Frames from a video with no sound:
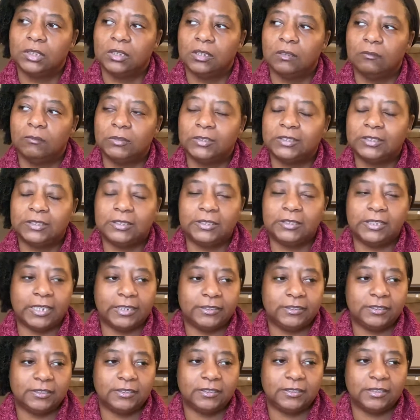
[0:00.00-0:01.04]
what's today?
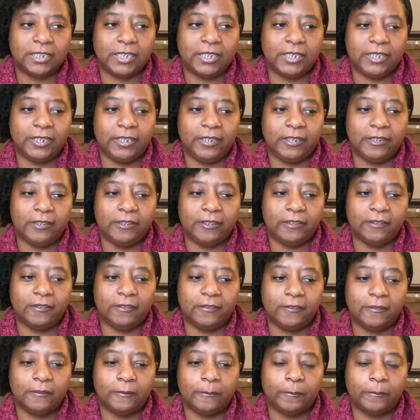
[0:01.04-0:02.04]
Today is,